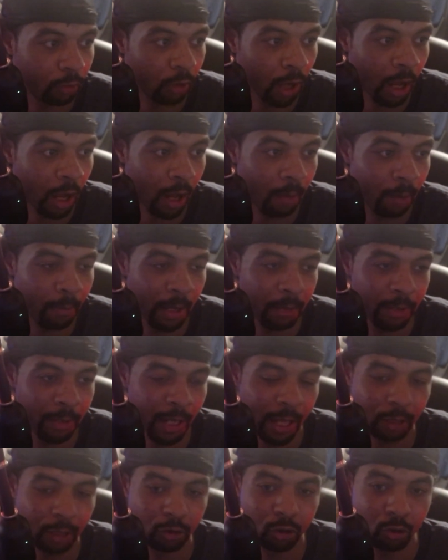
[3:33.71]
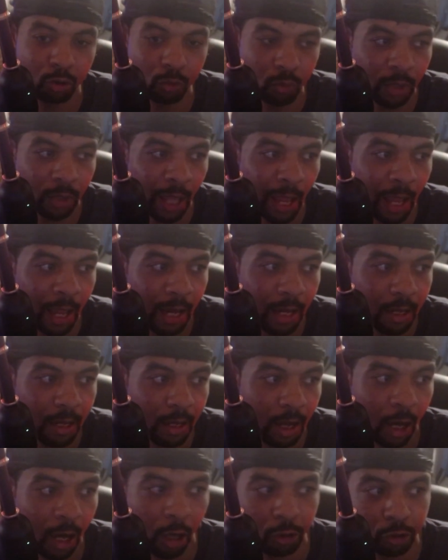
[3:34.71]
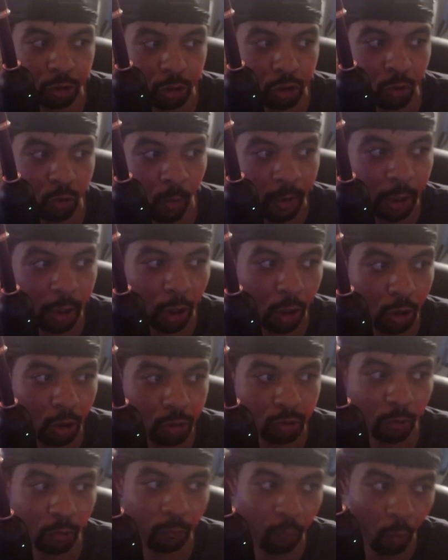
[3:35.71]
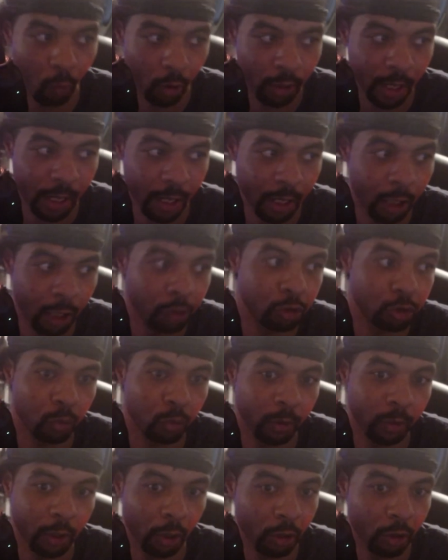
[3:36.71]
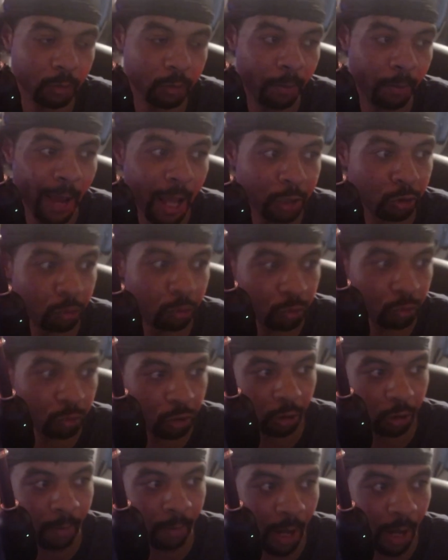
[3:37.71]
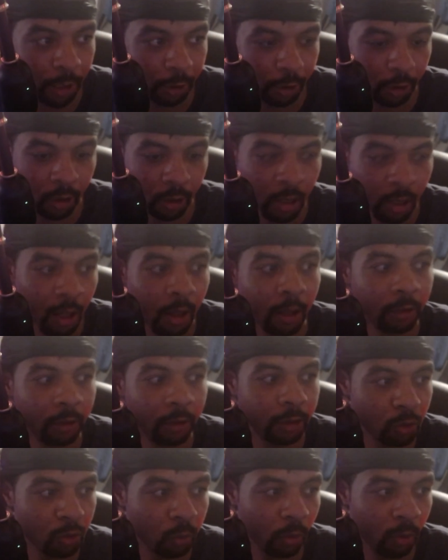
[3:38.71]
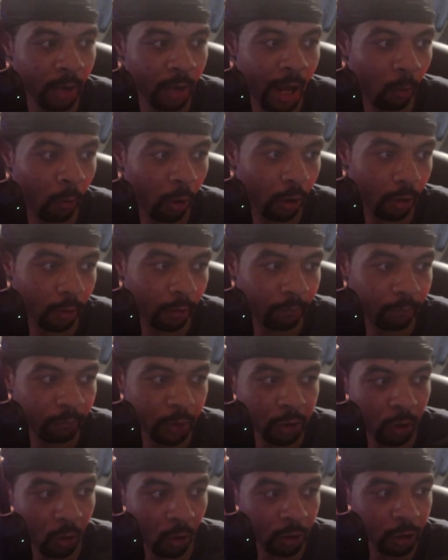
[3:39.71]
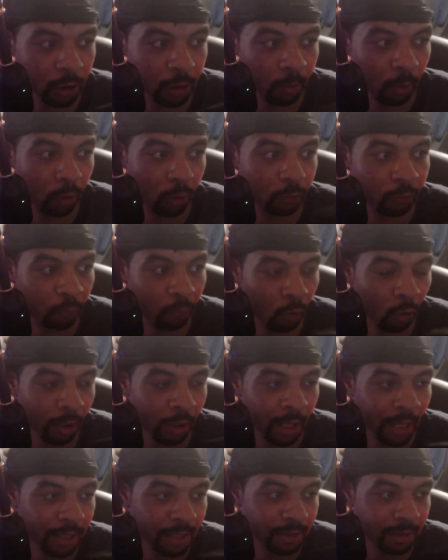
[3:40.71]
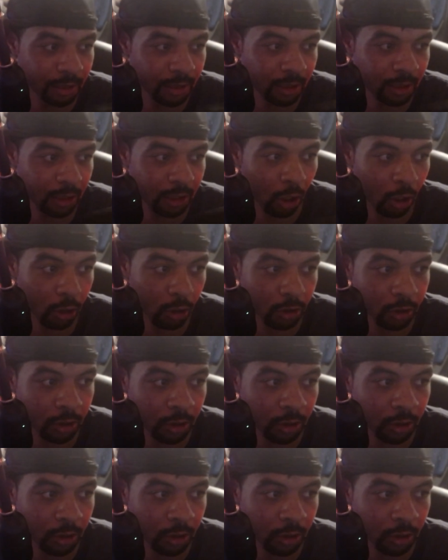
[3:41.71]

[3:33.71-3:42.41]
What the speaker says: maybe like 2K 120 hertz or 4K 120 hertz pass through to your monitor, this will not work. This only supports 4K 60 hertz.